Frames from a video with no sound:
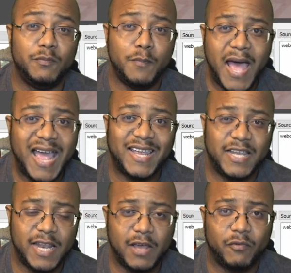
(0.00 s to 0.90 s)
you back
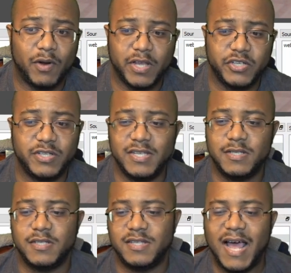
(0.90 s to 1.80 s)
in that range.
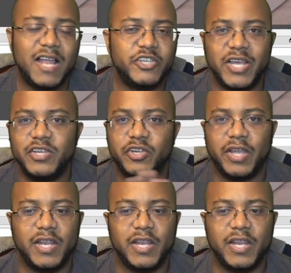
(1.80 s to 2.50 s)
This is not changing